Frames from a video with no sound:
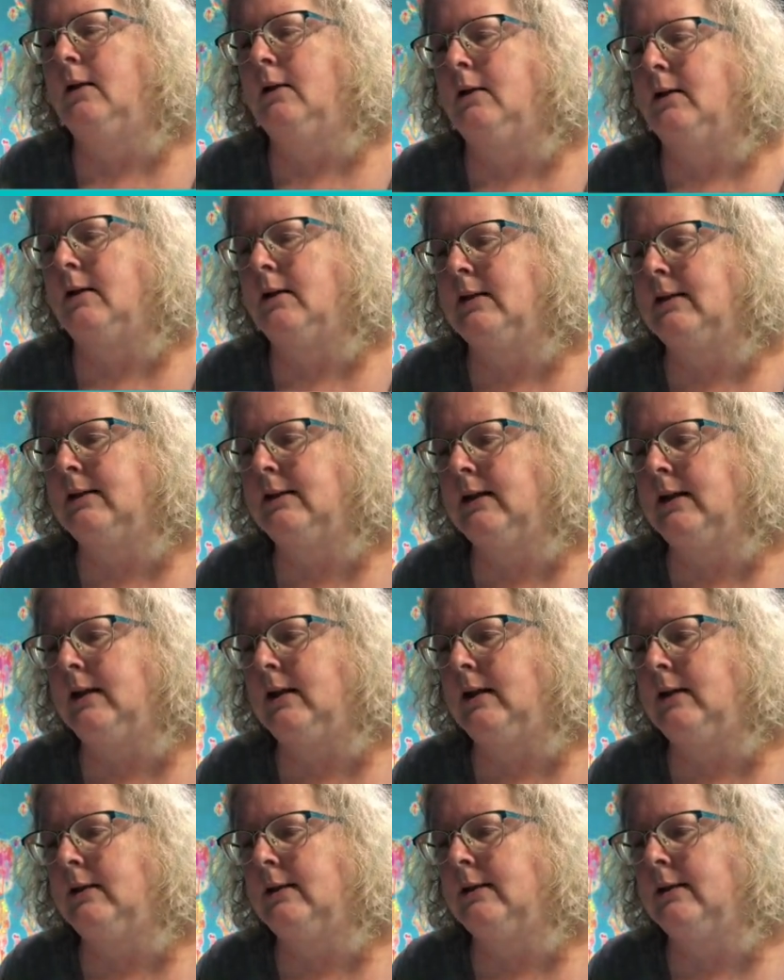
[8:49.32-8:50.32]
This
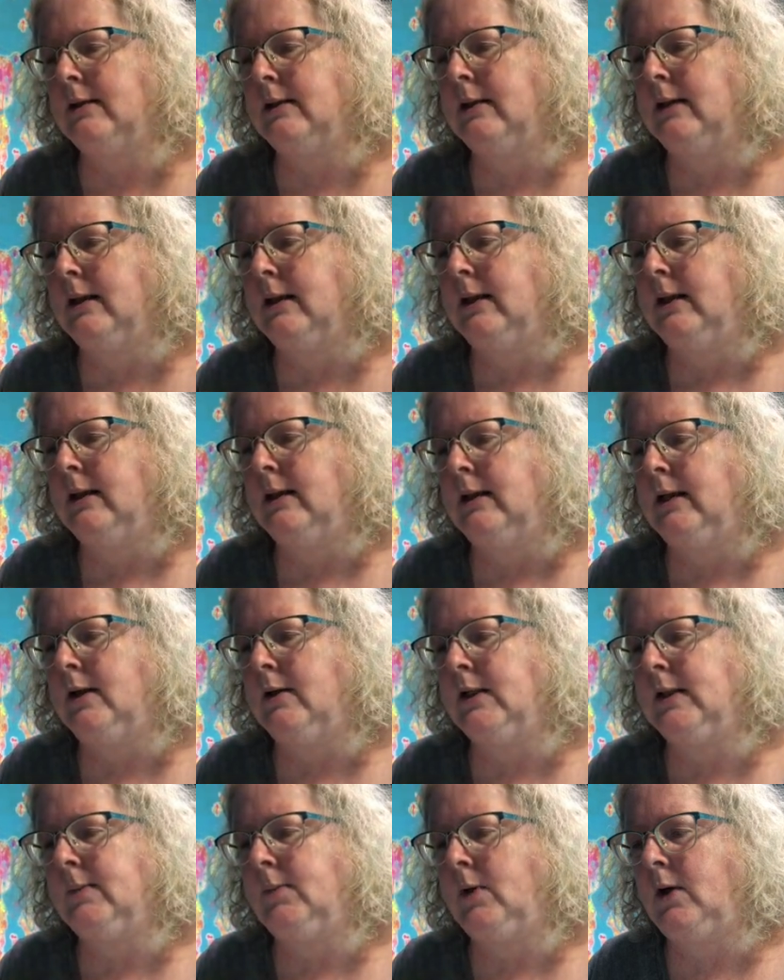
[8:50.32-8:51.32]
says, there
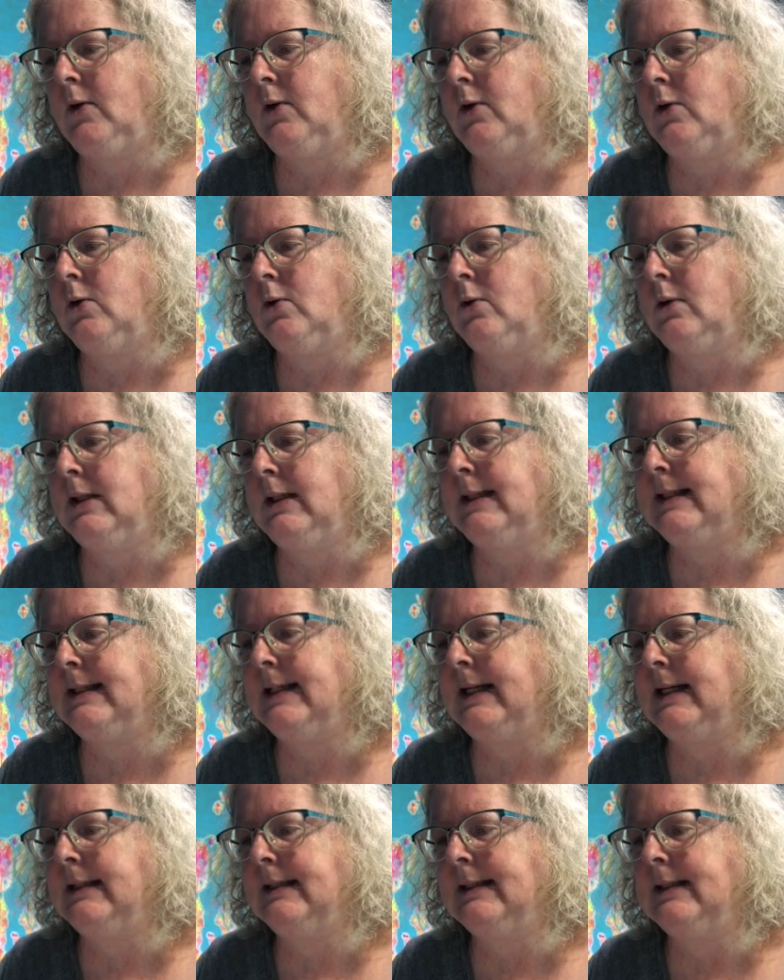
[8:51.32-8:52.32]
is both annoyance
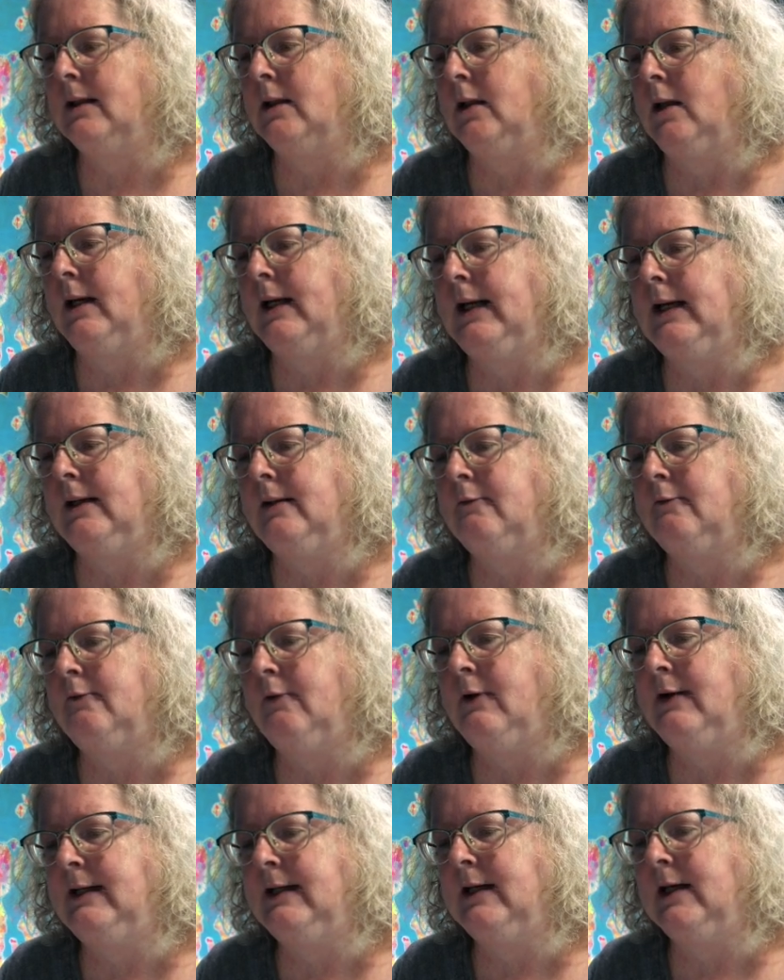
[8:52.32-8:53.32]
and delight in
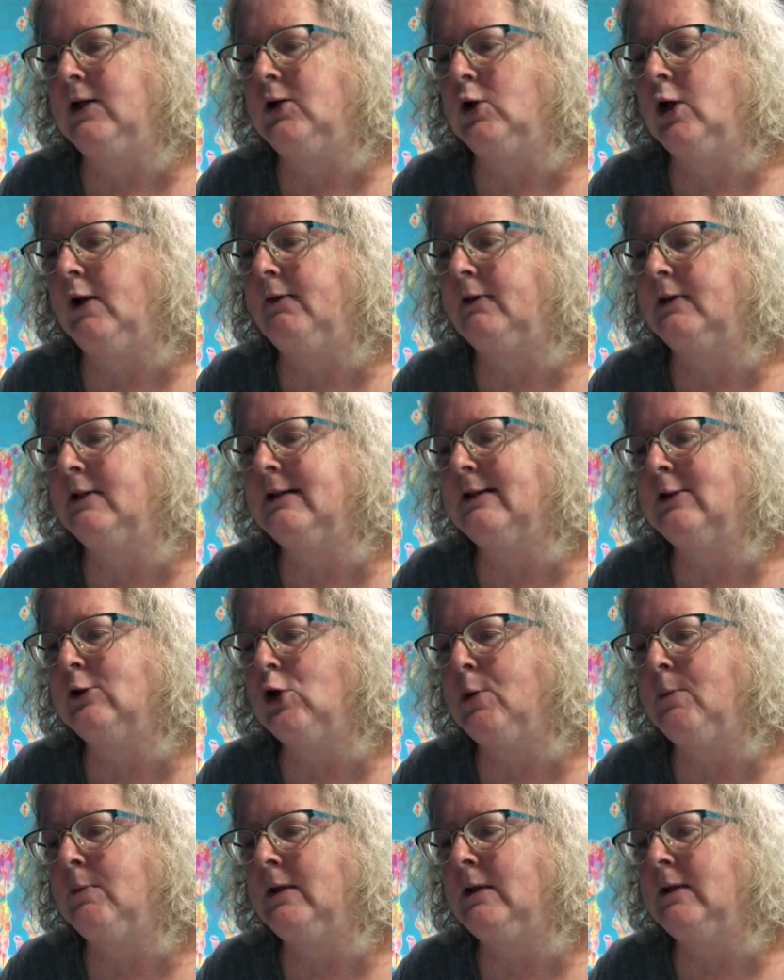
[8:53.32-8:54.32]
finding a novel
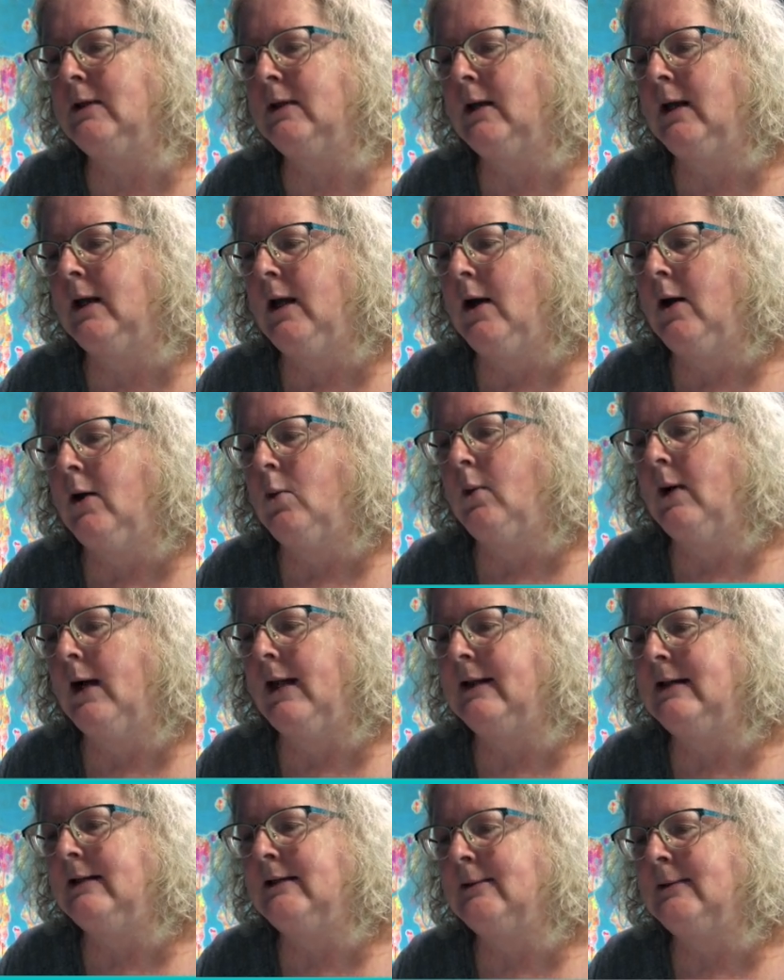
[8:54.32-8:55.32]
installment well
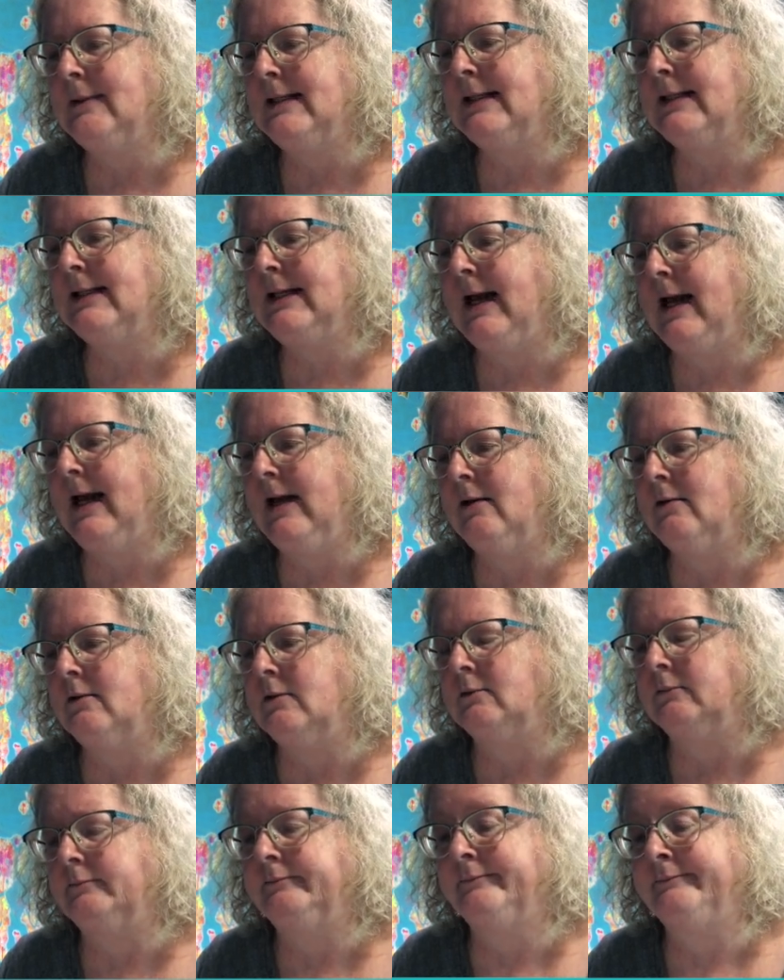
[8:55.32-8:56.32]
into its tale.